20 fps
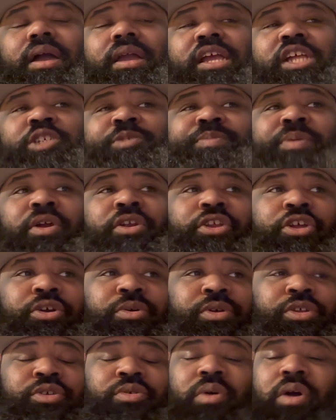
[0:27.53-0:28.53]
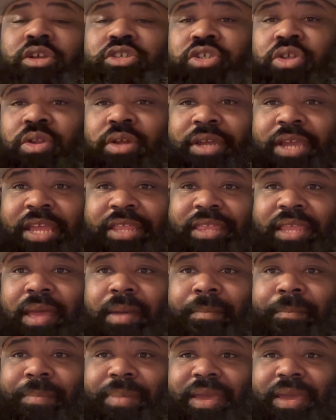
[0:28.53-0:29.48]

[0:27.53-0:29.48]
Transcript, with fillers: against Purdue, and you also look at them